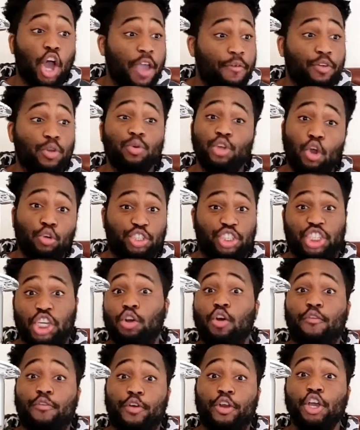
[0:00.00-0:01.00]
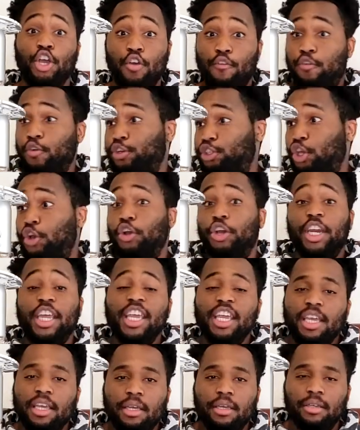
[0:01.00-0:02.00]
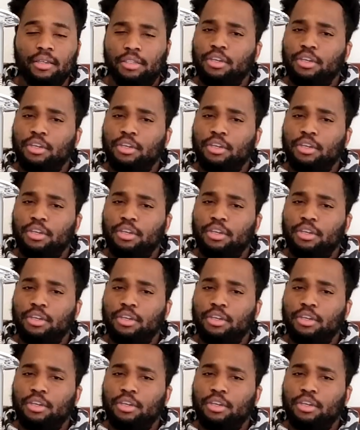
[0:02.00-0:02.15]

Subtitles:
he goes 0 for 30.